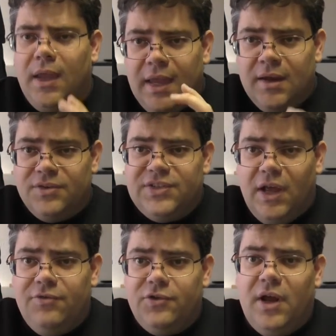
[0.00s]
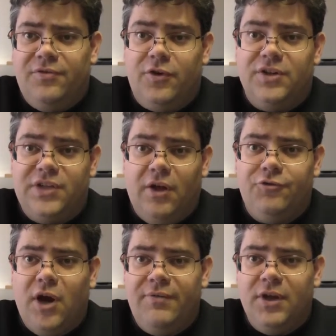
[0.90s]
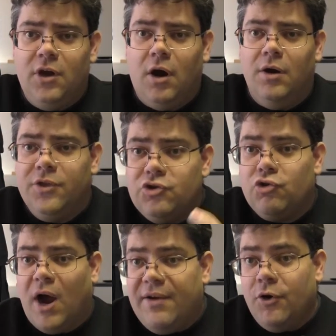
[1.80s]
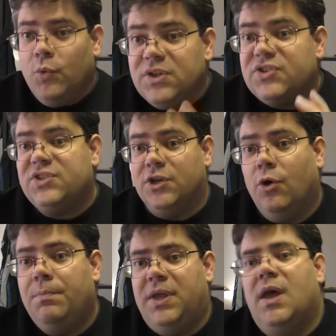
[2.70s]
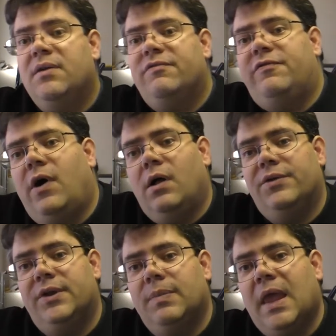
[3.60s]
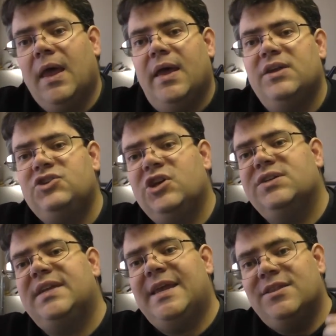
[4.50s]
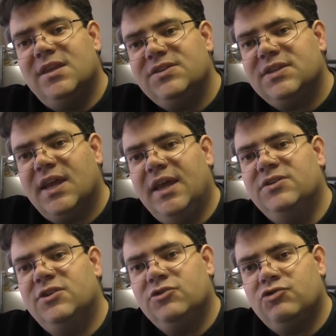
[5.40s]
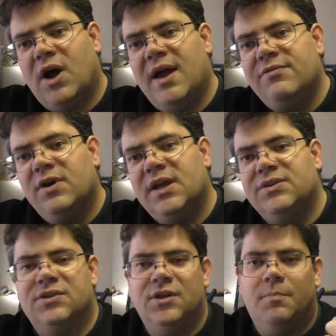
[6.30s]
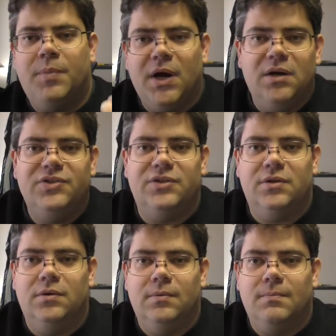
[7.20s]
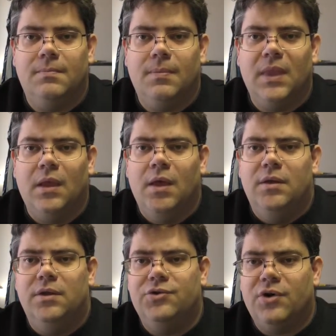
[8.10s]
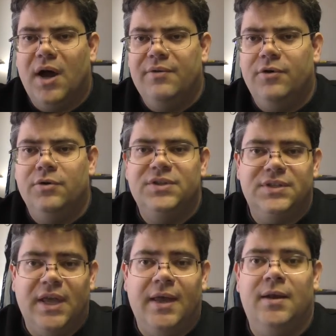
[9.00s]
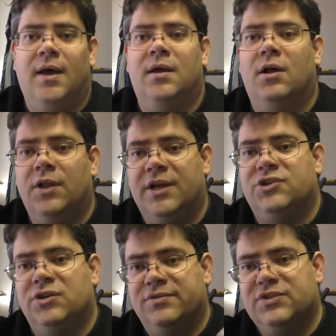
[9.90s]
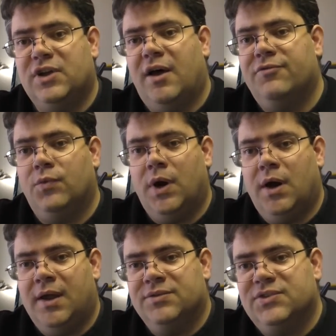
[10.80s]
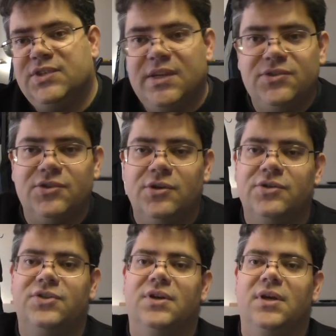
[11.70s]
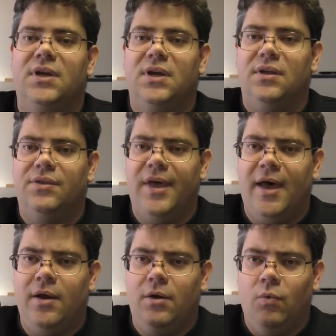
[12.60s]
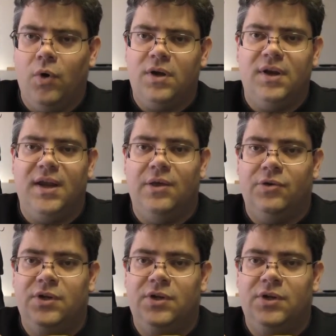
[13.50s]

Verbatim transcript: in a self for a self-driving car the driver would still be at fault it's just in this case the driver isn't a person the driver is then a collection of software and sensors that work together